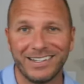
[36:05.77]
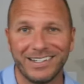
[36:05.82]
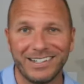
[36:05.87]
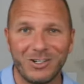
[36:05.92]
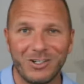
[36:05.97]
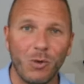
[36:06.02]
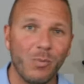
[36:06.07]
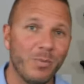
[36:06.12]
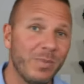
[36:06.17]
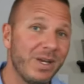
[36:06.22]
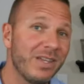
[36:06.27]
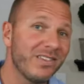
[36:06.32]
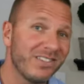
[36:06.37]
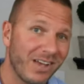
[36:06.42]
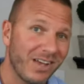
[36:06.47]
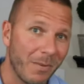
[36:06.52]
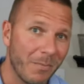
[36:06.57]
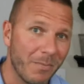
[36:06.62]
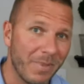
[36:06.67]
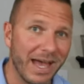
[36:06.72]
Don't be the
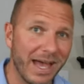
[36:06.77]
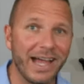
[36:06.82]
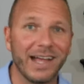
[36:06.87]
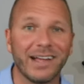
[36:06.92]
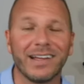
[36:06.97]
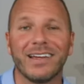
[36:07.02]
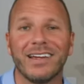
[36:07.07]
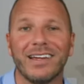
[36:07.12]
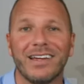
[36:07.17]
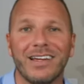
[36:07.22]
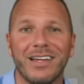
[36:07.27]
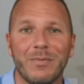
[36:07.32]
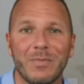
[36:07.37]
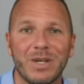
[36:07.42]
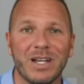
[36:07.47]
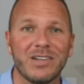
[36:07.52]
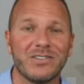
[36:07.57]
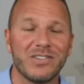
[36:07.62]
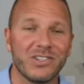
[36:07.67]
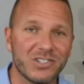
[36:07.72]
scumbag,
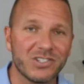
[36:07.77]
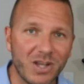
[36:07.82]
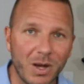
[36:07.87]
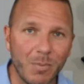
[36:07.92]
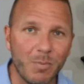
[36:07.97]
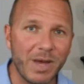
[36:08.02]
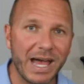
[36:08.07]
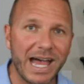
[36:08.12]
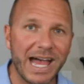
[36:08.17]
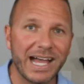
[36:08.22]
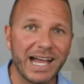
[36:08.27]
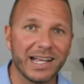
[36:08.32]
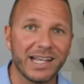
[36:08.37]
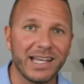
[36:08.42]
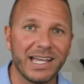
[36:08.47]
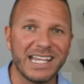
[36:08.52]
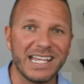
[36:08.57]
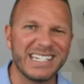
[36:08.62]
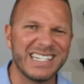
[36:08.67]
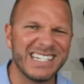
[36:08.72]
because the scumbag
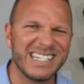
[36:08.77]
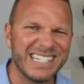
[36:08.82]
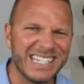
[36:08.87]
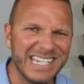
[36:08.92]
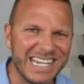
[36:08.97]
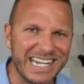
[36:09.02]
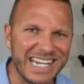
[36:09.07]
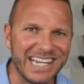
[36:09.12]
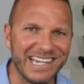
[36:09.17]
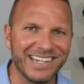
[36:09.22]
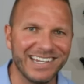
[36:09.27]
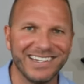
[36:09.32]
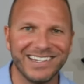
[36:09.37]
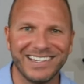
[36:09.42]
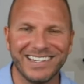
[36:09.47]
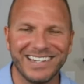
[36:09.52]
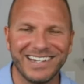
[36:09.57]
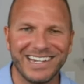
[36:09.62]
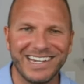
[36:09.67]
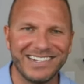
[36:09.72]
is sneaky.
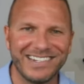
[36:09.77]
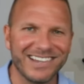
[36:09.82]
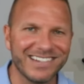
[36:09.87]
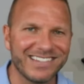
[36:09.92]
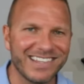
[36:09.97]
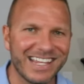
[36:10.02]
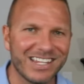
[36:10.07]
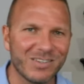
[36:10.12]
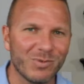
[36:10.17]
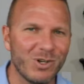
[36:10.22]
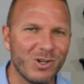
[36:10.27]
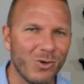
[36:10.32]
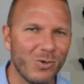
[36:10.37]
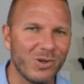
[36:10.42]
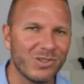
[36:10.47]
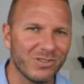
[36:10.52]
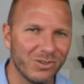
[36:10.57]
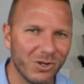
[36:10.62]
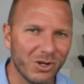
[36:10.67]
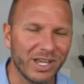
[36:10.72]
He does things when no
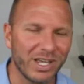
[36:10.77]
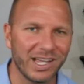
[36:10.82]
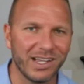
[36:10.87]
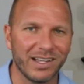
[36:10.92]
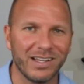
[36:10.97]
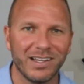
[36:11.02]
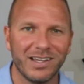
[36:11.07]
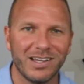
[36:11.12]
one's looking.